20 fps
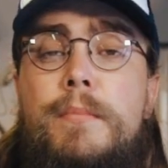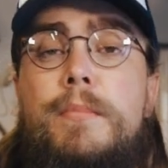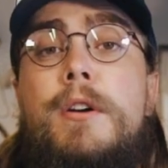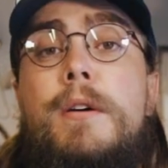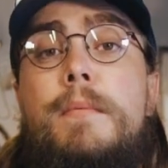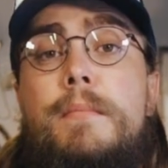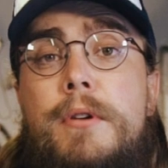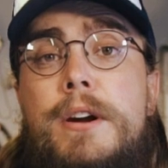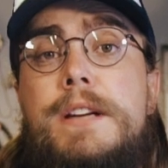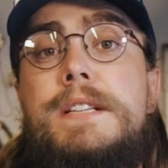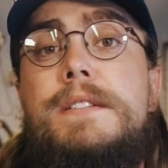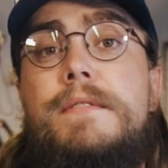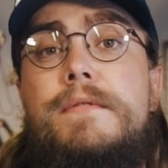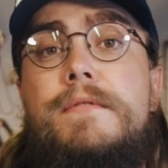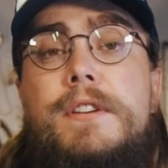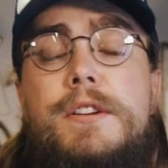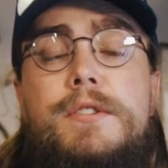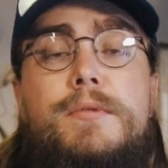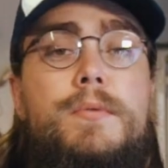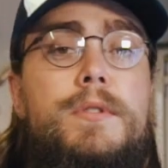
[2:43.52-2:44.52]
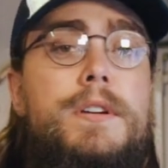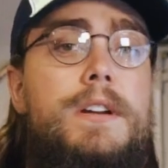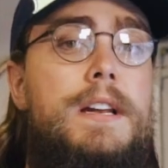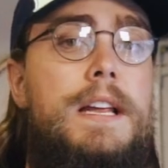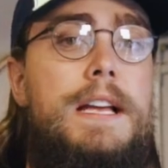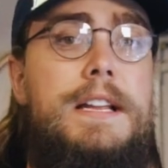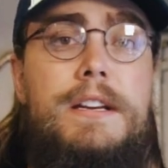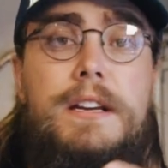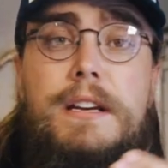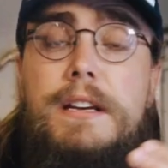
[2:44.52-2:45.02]
compressor fridge would
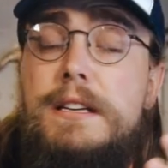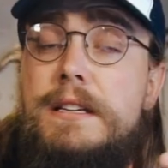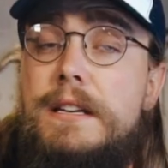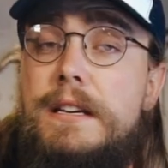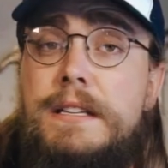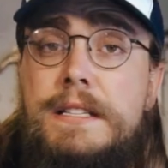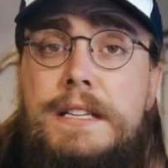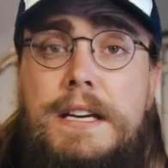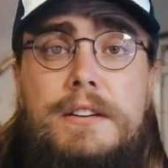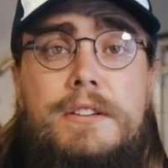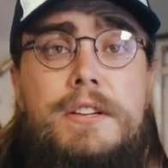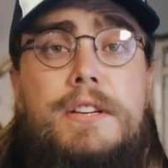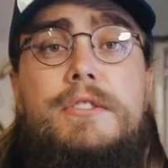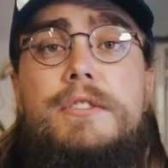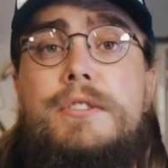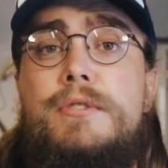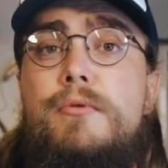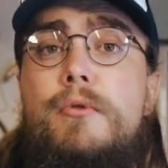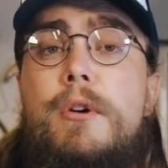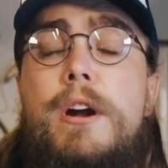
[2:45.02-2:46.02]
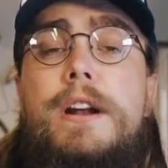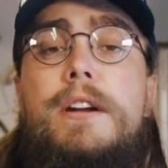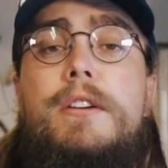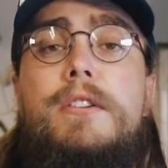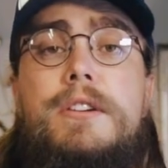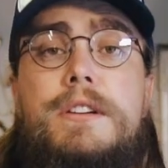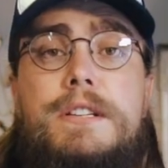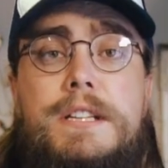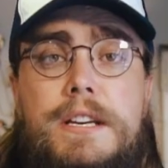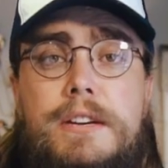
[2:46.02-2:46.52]
essentially just run
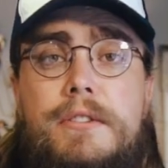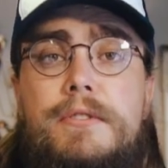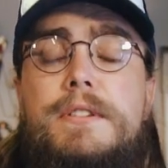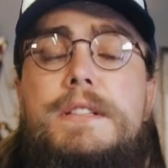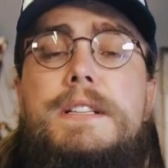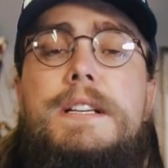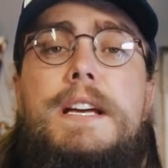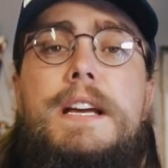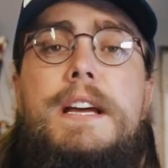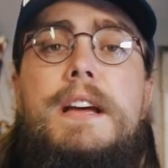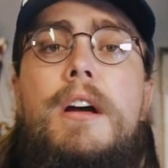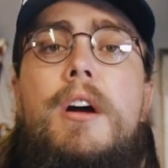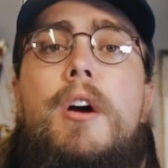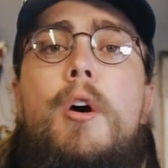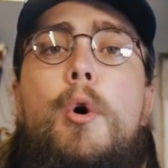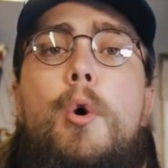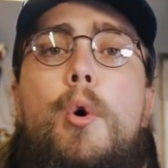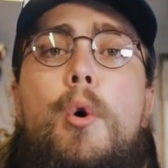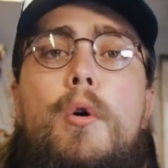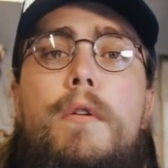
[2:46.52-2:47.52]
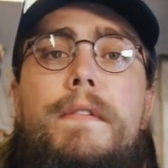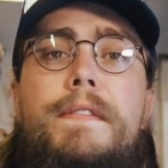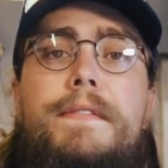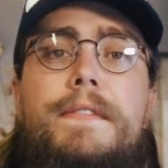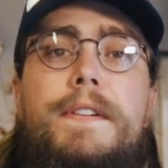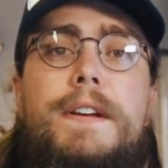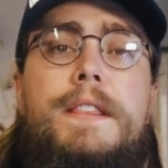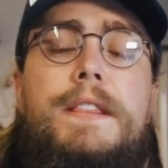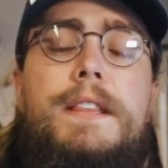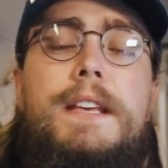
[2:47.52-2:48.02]
continuously
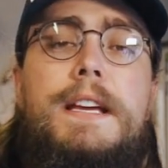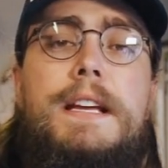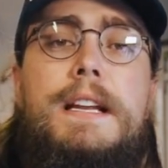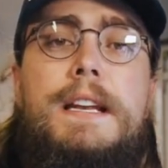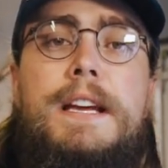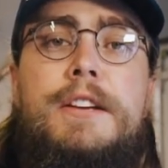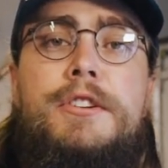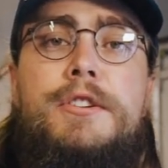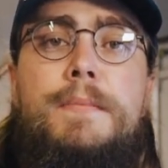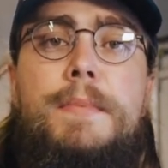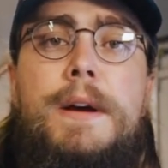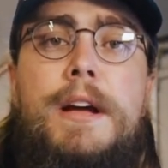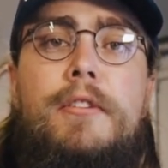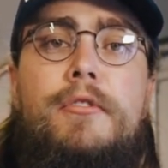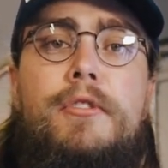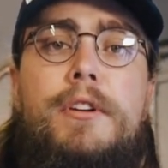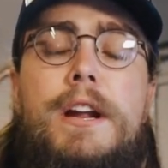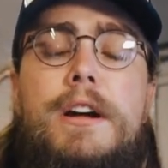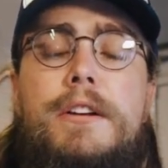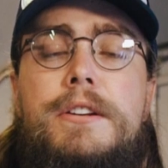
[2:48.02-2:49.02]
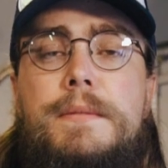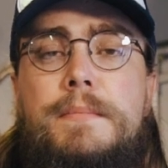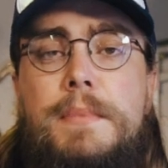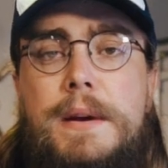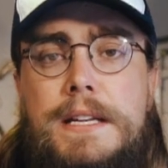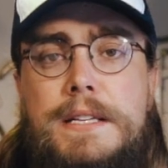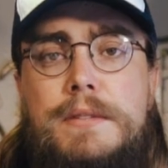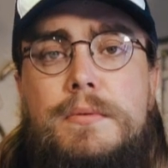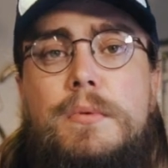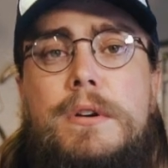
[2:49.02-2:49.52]
off the leisure battery. Now it
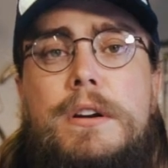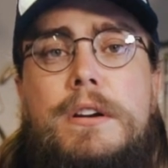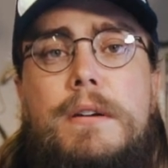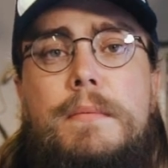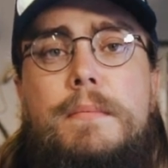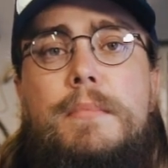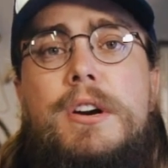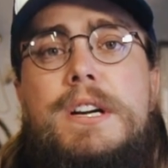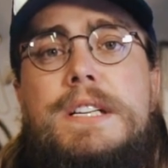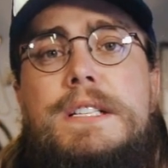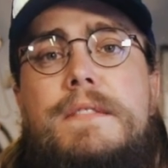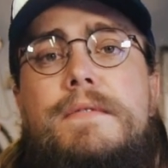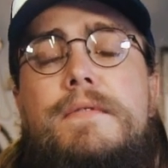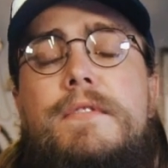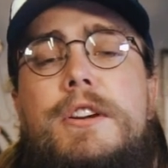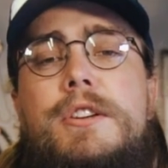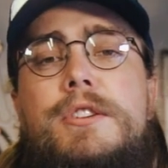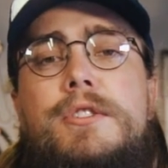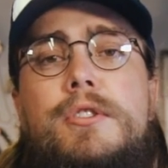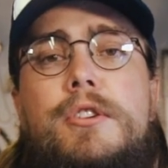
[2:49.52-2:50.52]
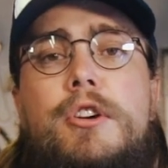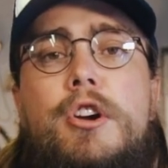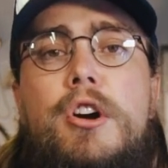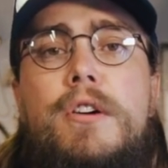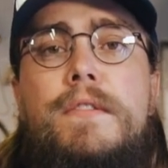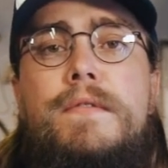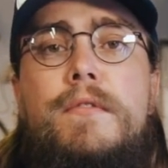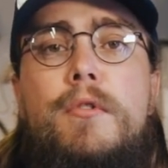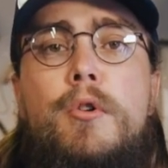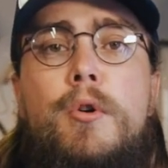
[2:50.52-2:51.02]
depends what compressor fridge you
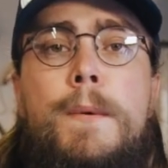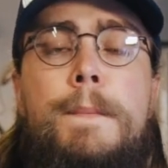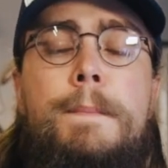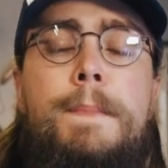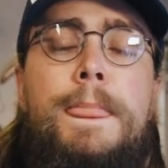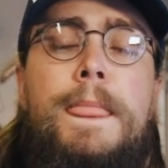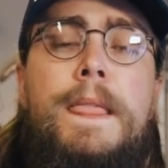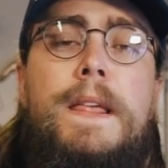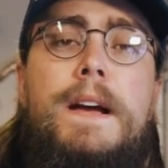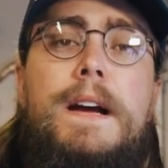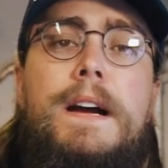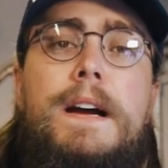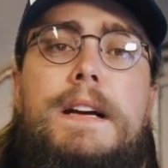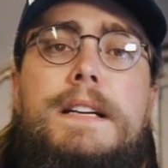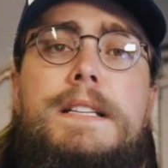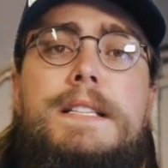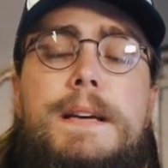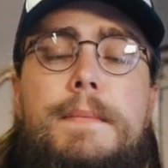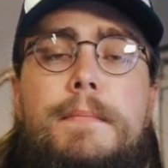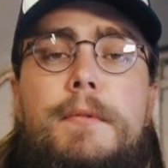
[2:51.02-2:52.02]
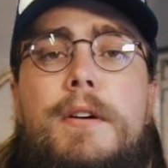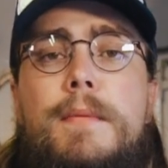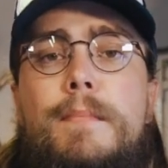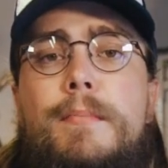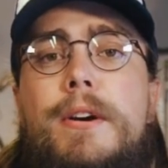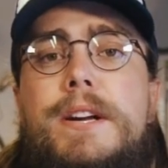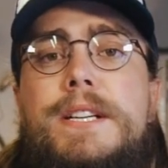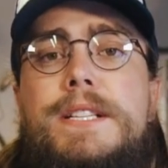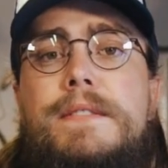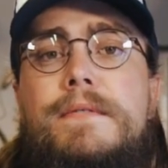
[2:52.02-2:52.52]
go for. Uh, some
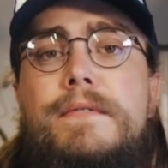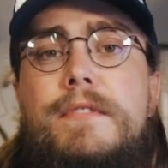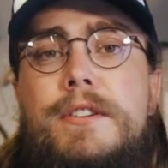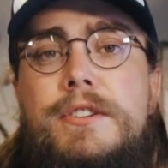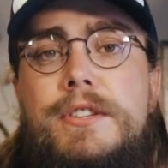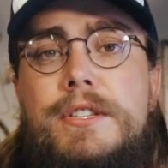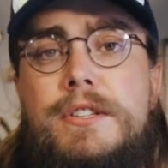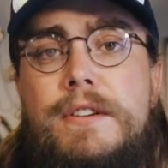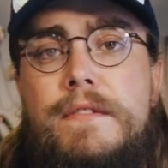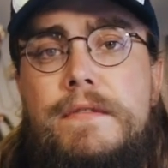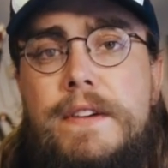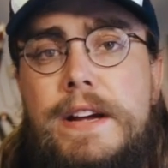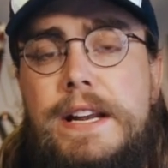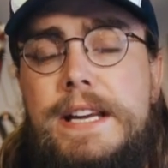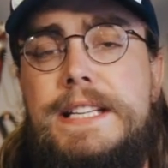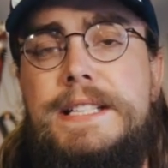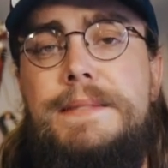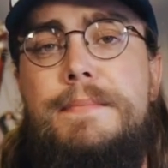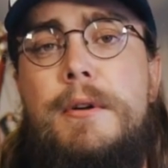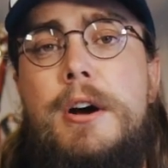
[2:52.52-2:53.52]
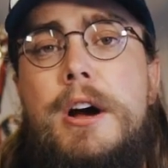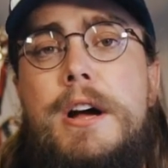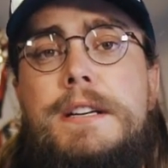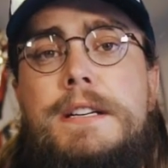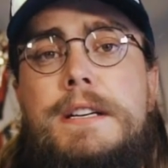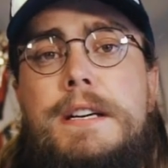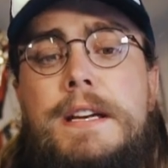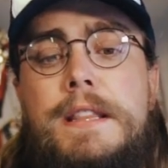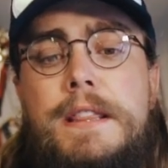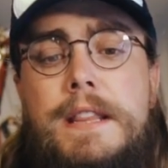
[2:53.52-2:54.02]
compressor fridges are fairly smart
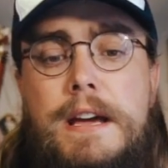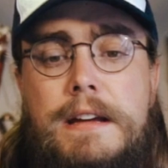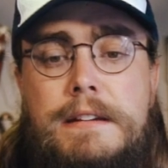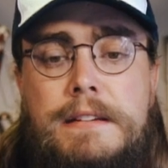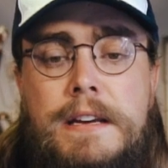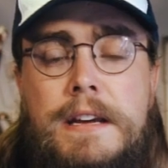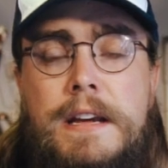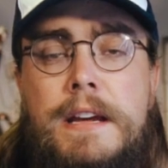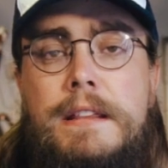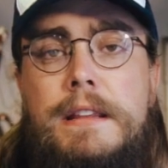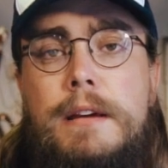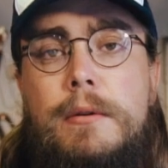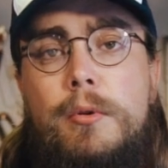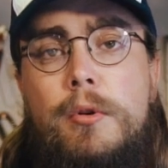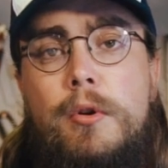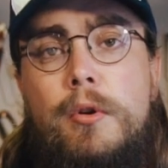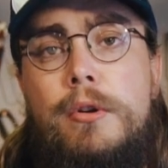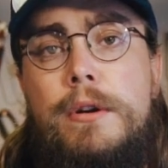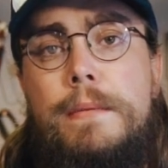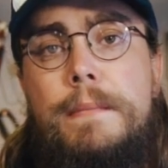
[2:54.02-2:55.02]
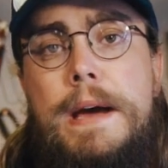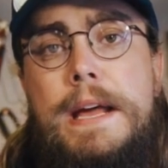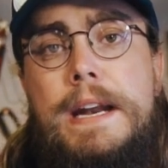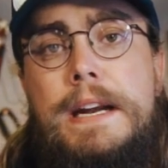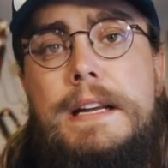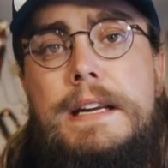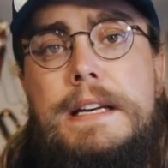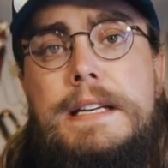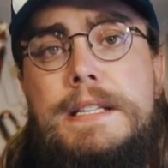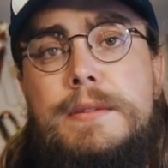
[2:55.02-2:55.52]
in that they will
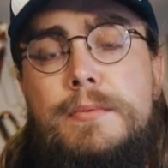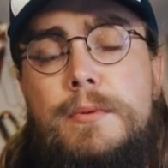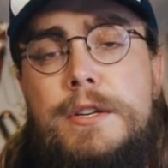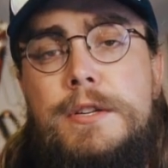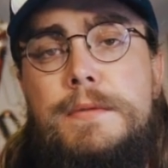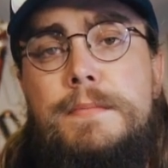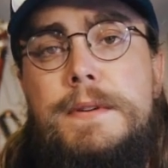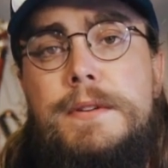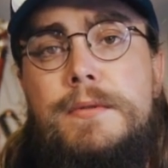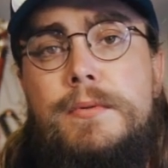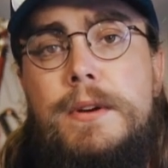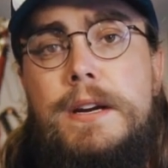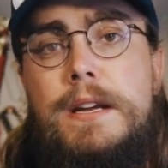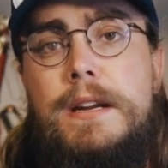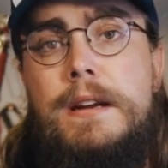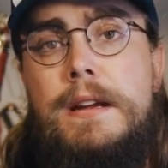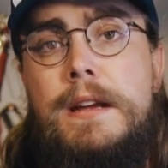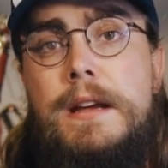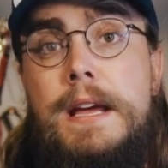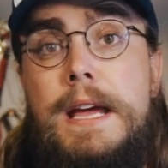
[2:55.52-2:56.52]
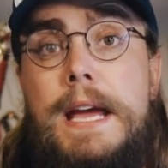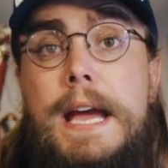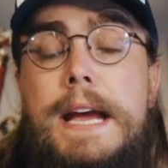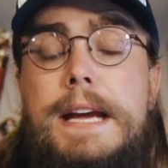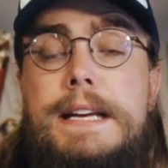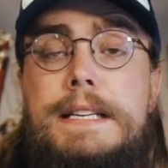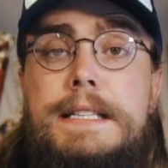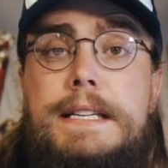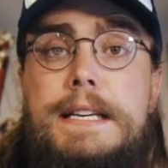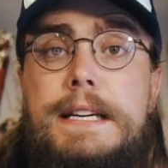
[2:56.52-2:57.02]
automatically switch between
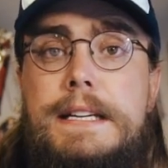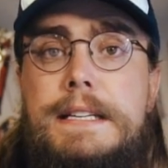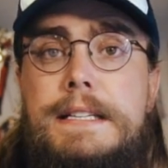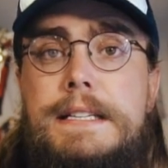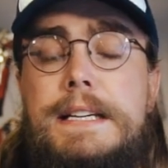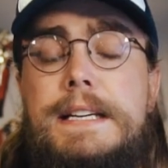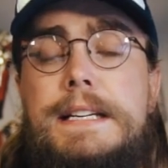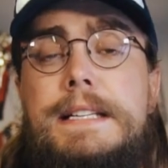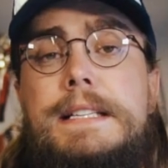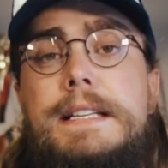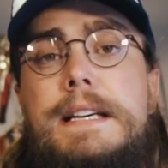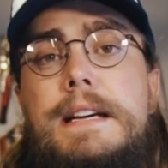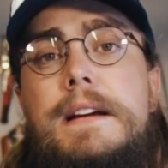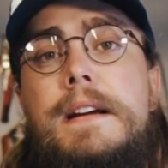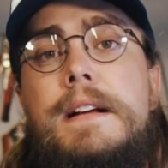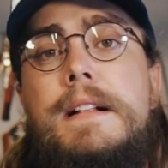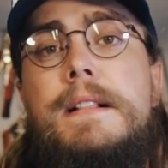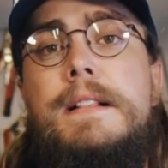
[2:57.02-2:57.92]
AC and DC.